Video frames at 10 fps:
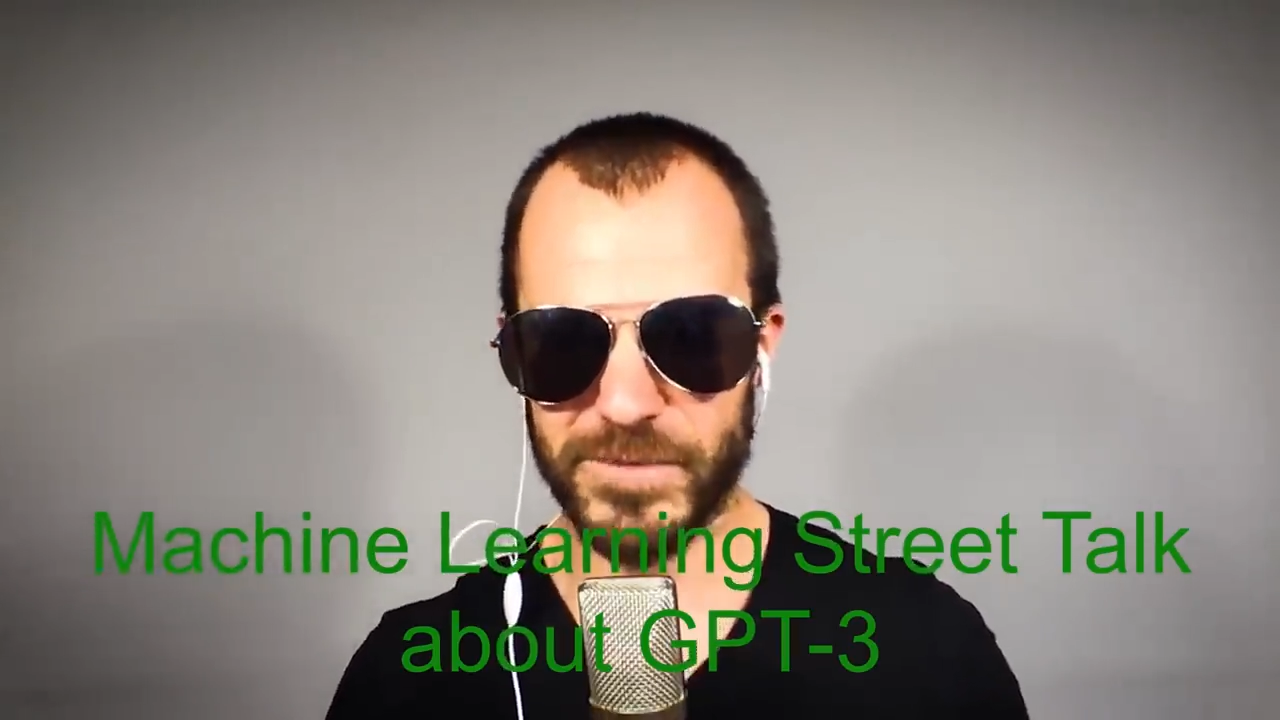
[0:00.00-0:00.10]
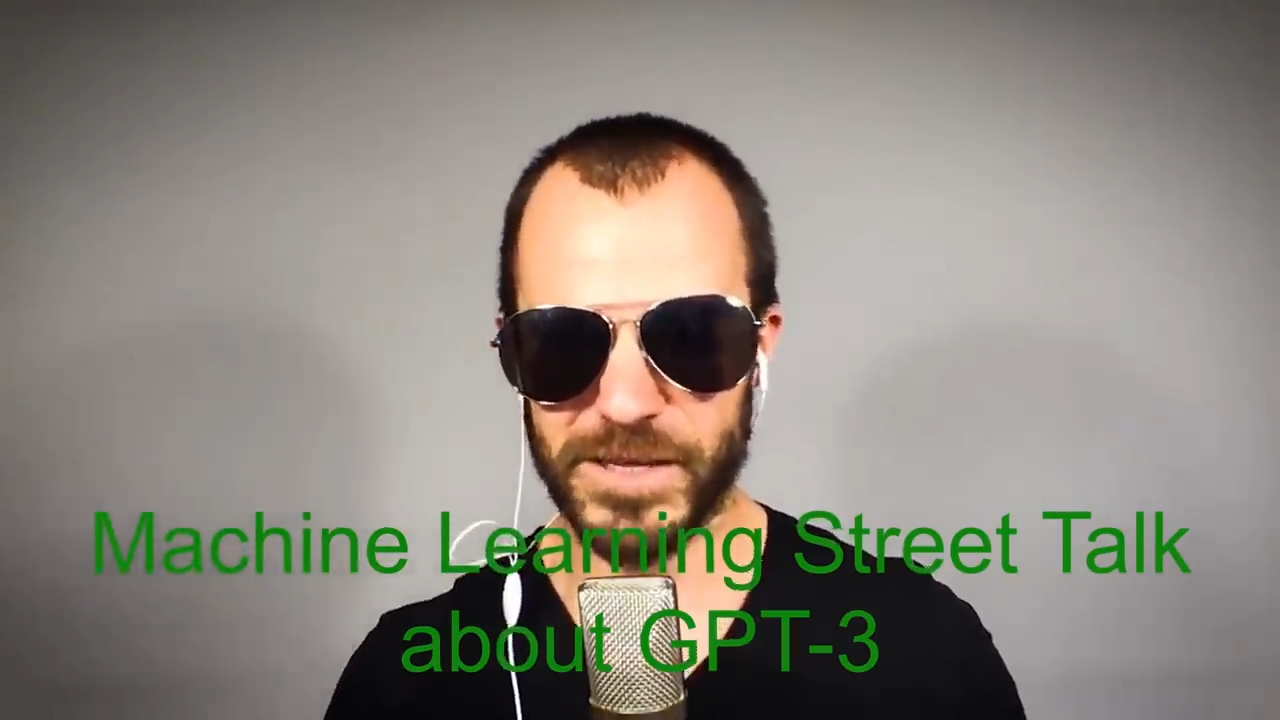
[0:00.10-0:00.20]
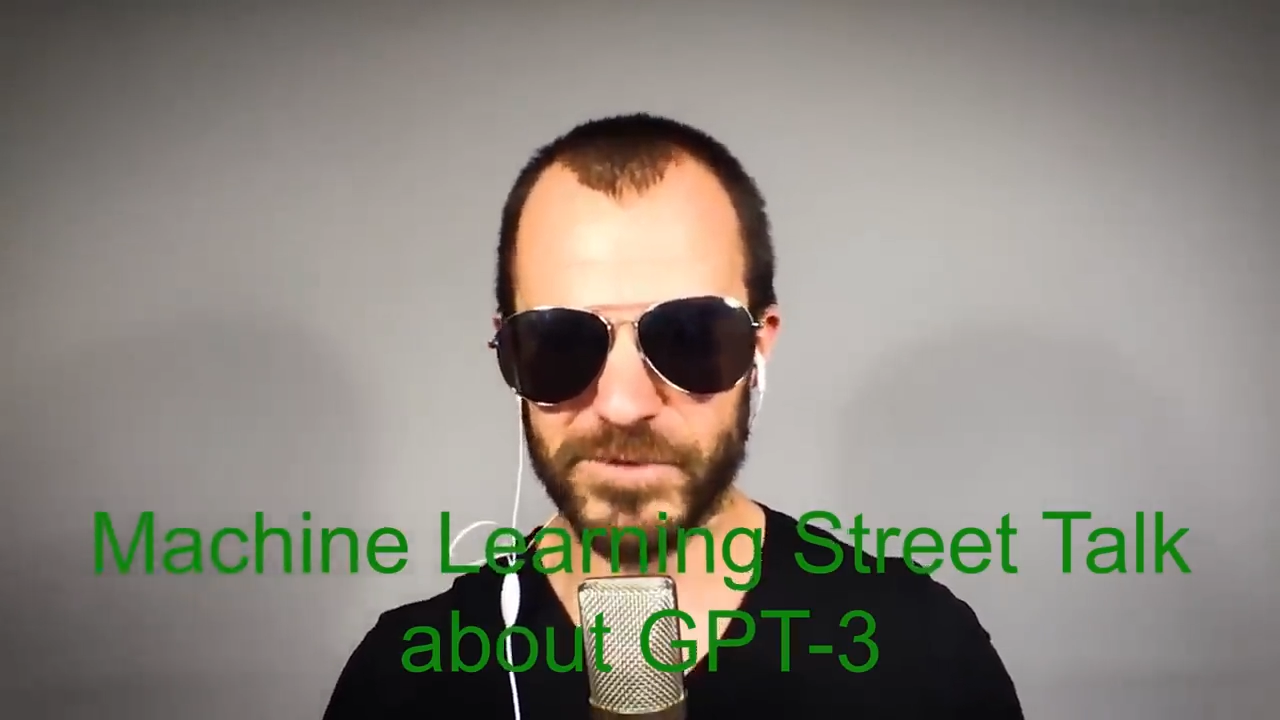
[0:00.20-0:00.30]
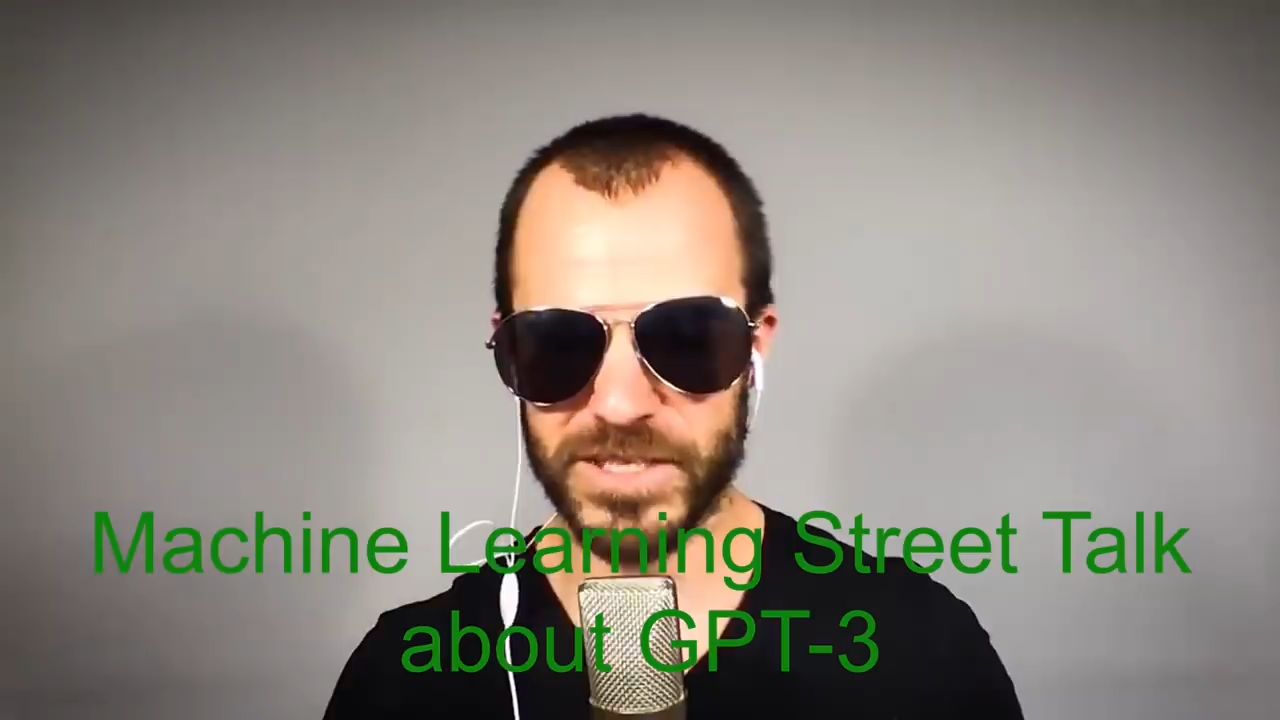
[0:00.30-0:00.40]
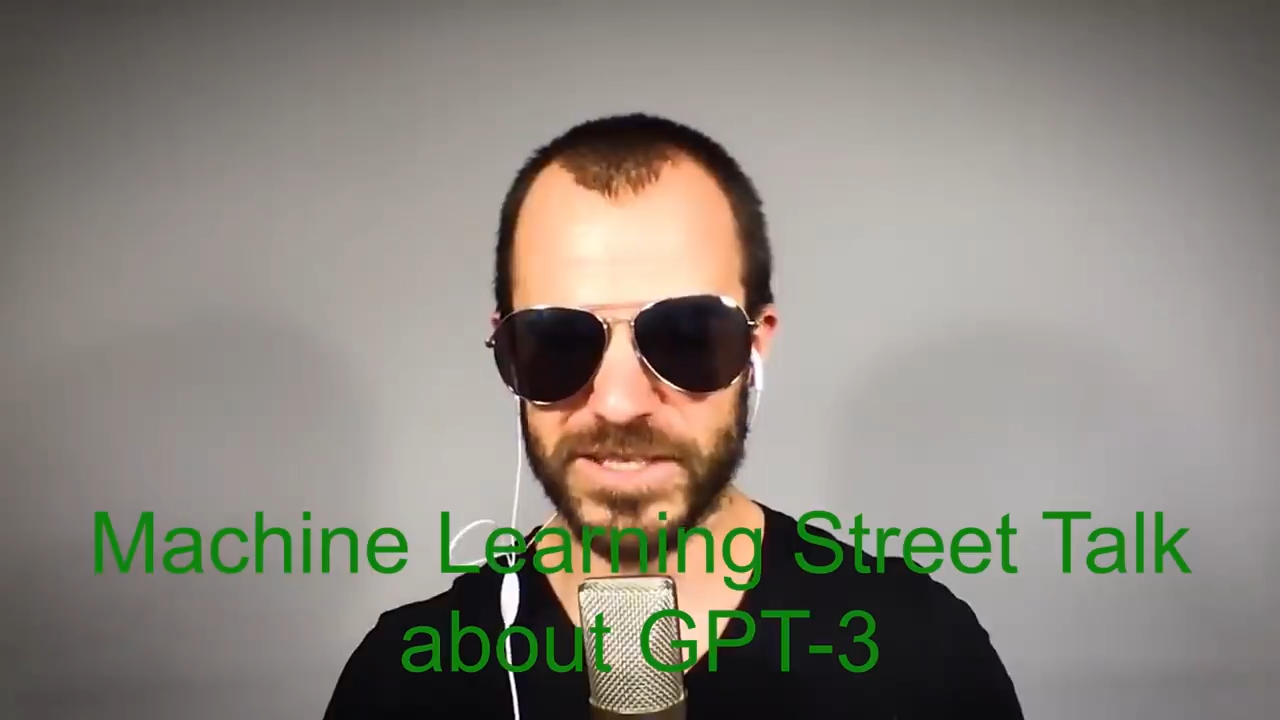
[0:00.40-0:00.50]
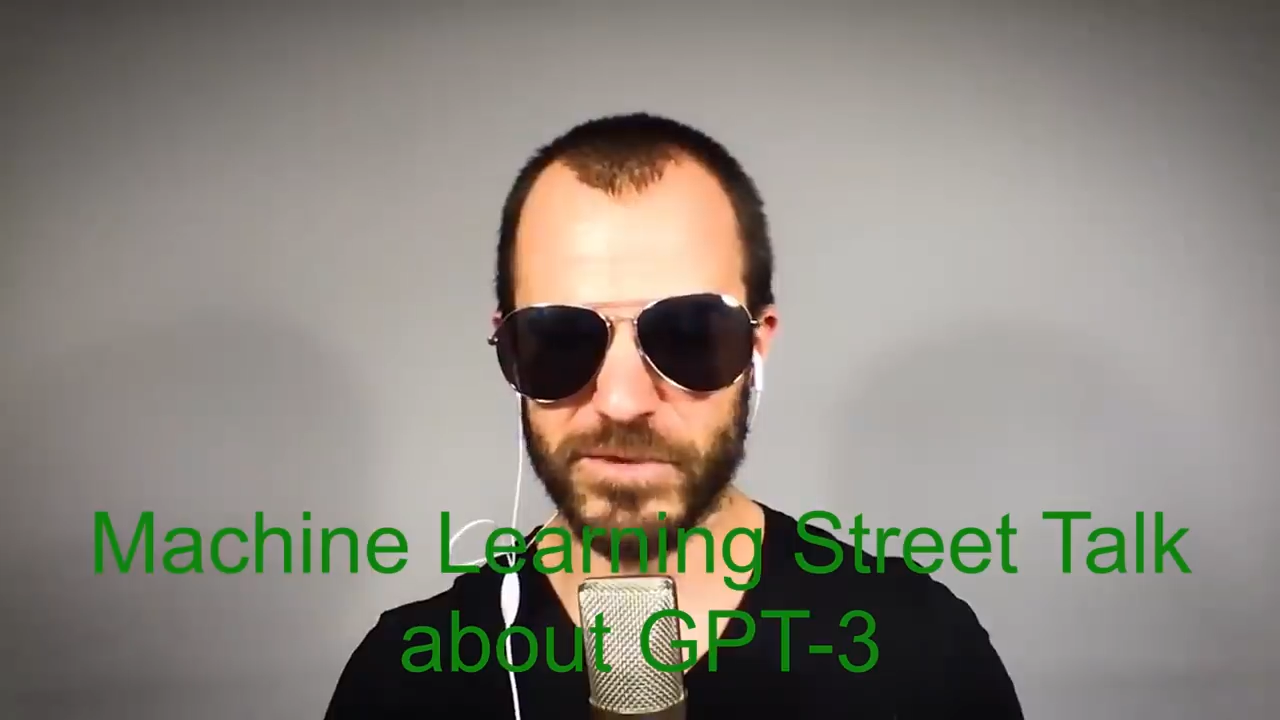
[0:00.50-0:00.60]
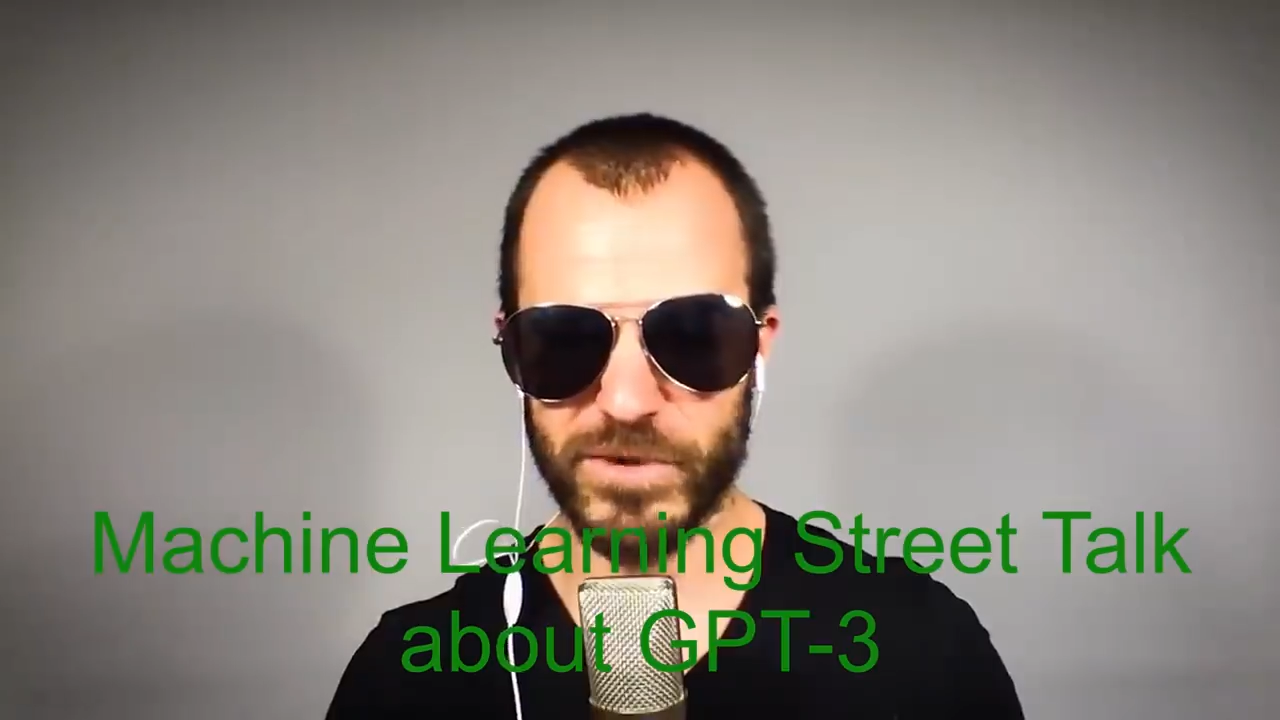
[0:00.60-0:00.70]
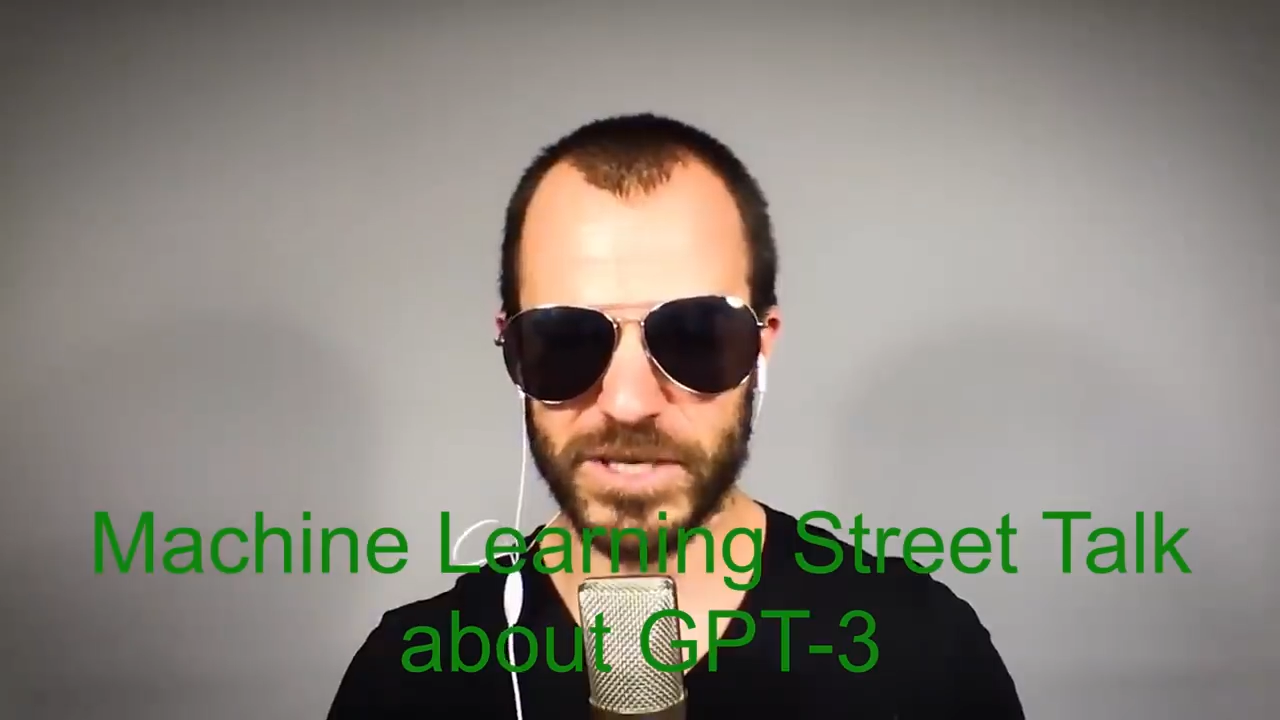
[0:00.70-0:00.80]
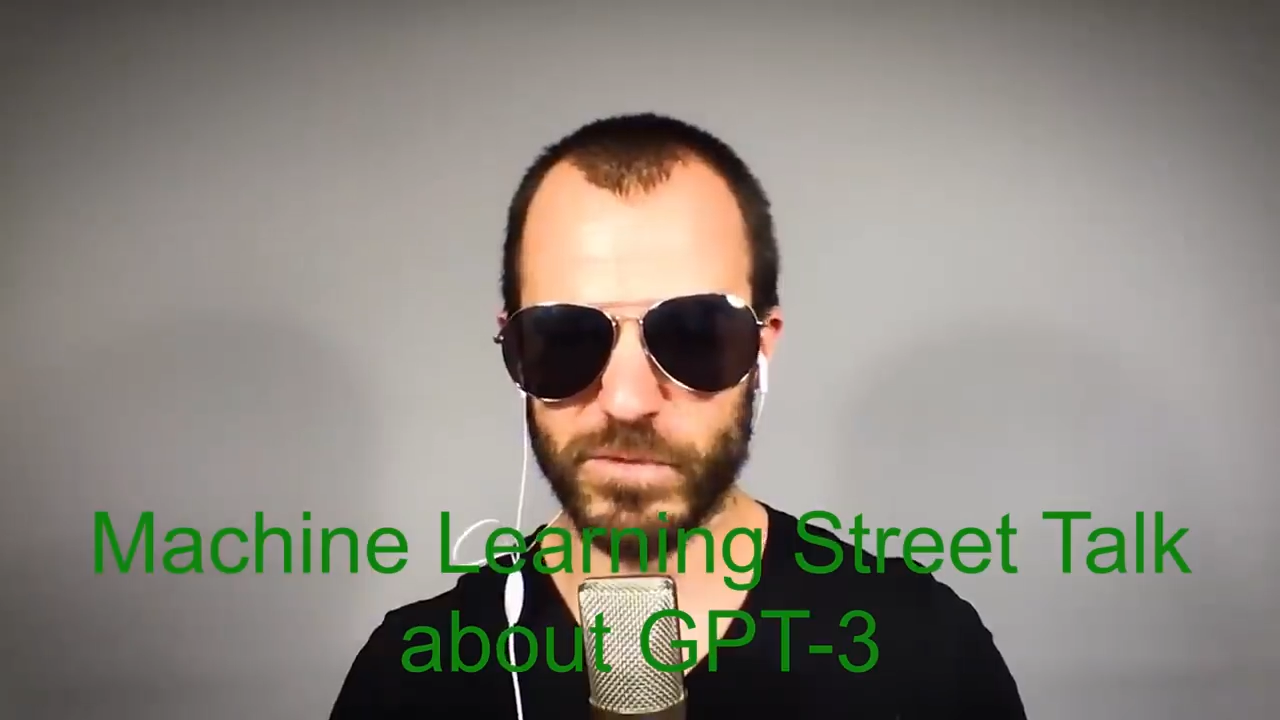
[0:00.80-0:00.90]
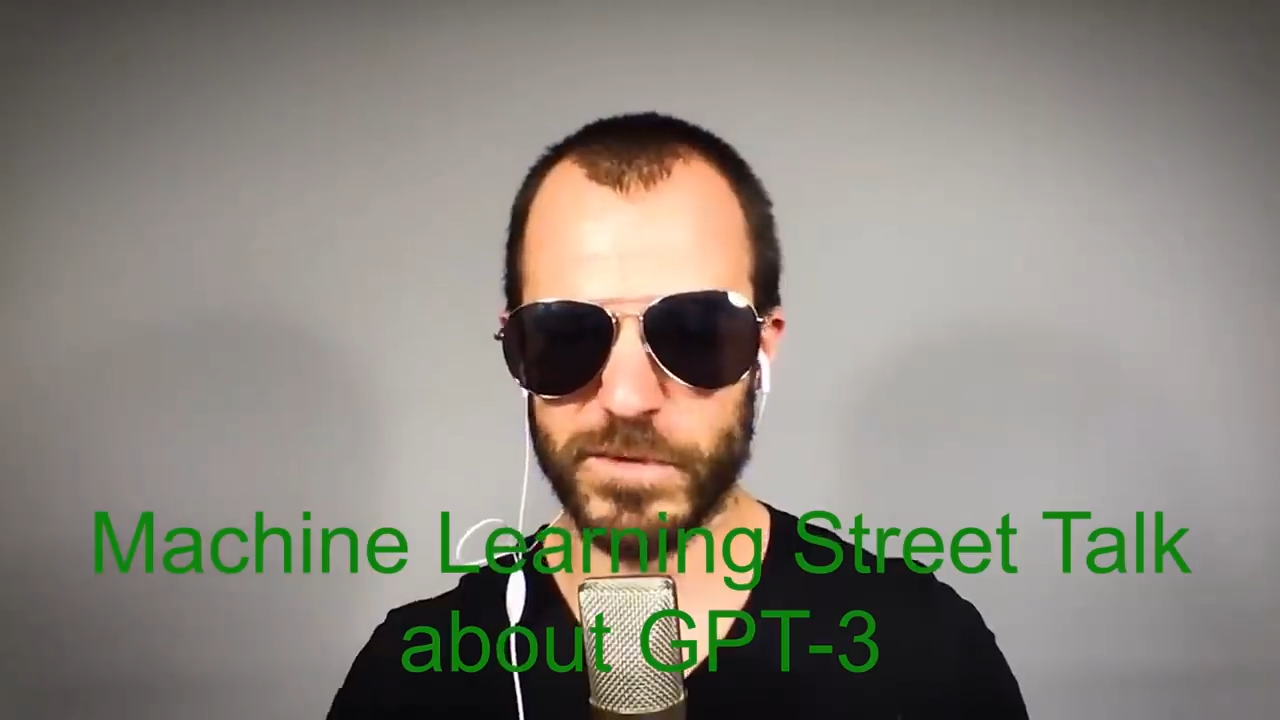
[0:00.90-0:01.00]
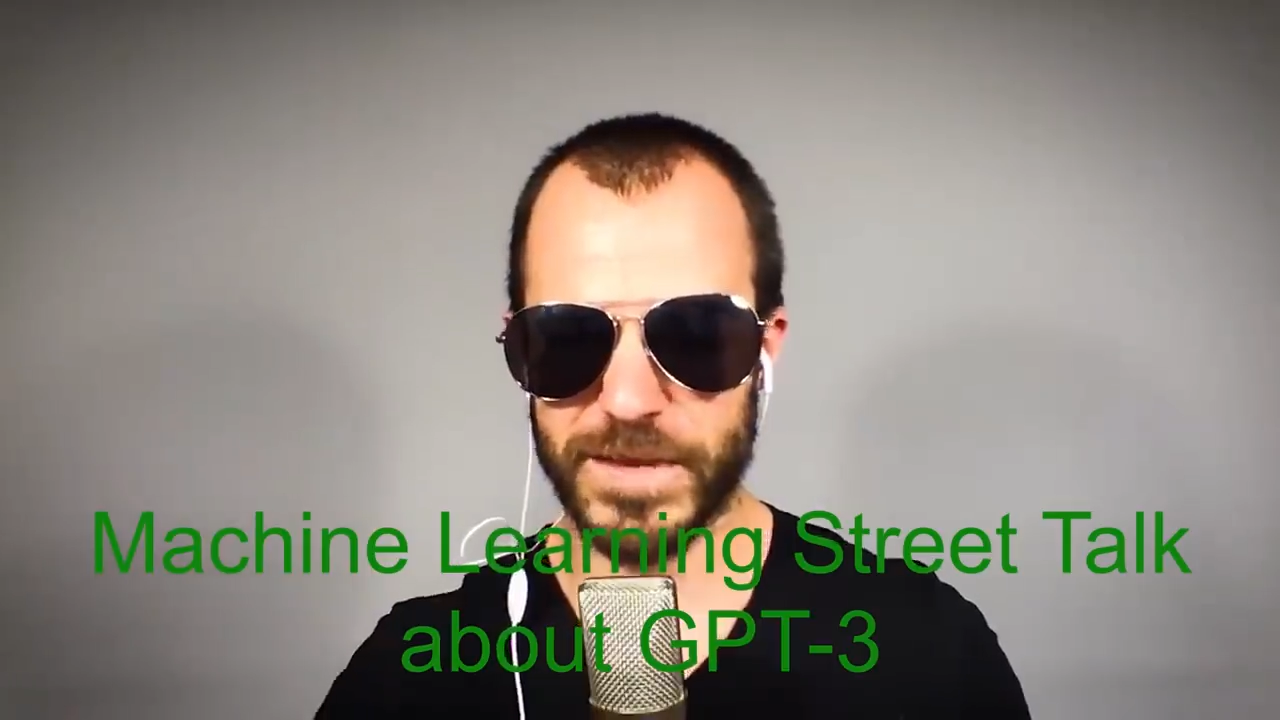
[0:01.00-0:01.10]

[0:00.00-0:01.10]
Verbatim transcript: logistic regression with an